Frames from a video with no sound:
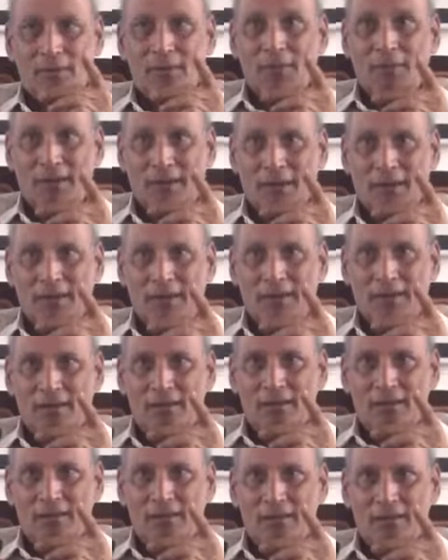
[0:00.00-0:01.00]

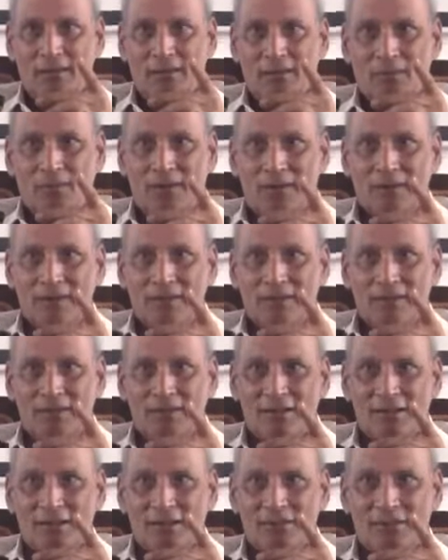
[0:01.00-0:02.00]
defined. What?
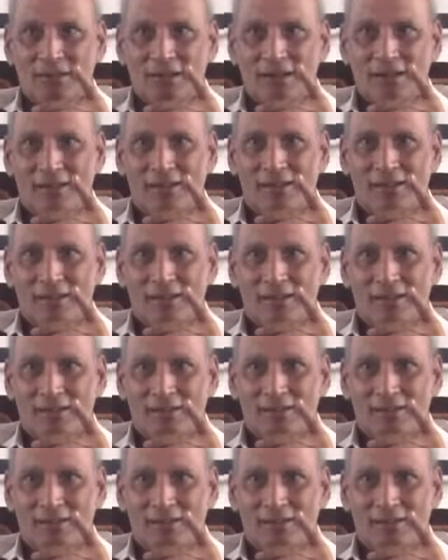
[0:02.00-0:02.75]
6 to 6.